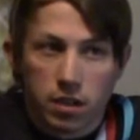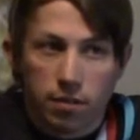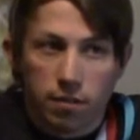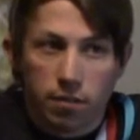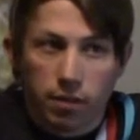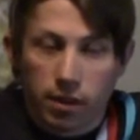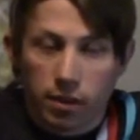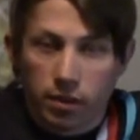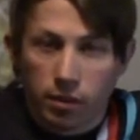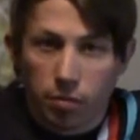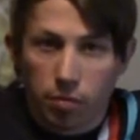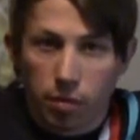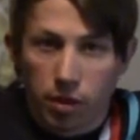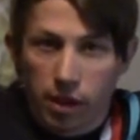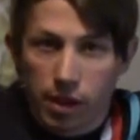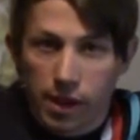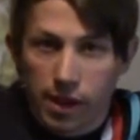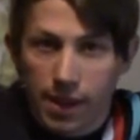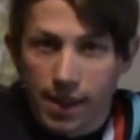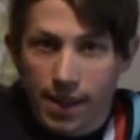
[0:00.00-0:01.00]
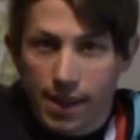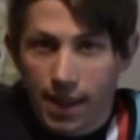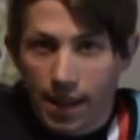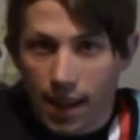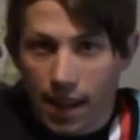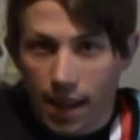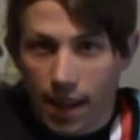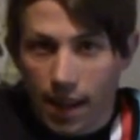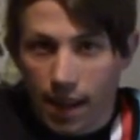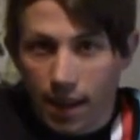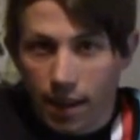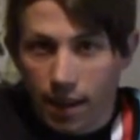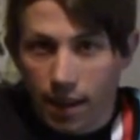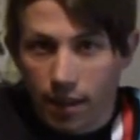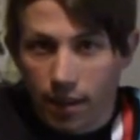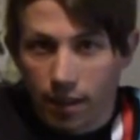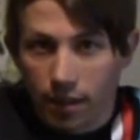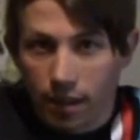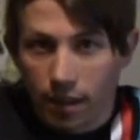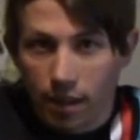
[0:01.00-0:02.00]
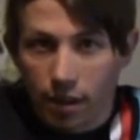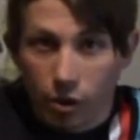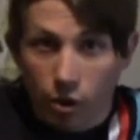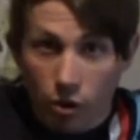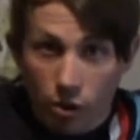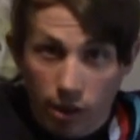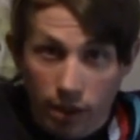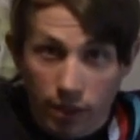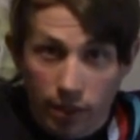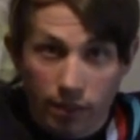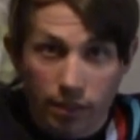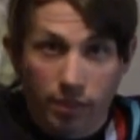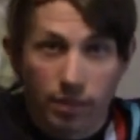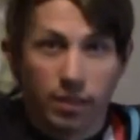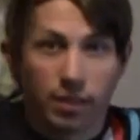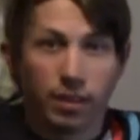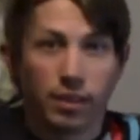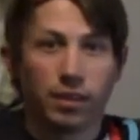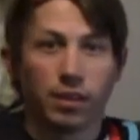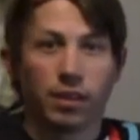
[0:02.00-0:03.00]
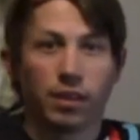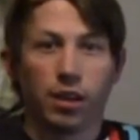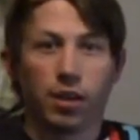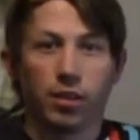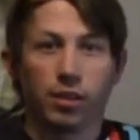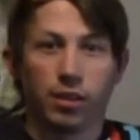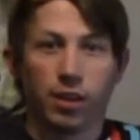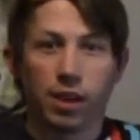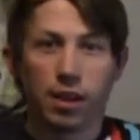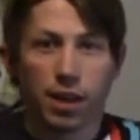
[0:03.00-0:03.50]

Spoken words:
flexibility and endurance. I'll say